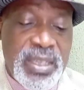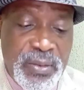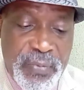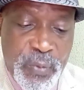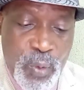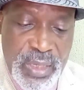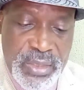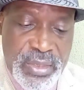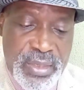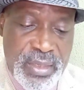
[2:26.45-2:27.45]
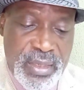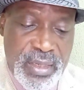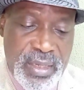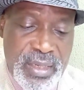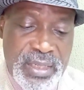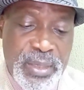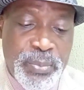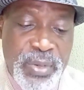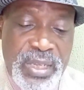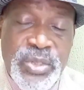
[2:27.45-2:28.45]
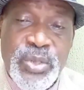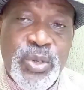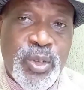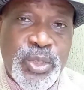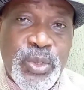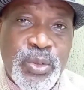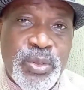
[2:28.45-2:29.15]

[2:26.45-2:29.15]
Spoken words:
influence the brain structure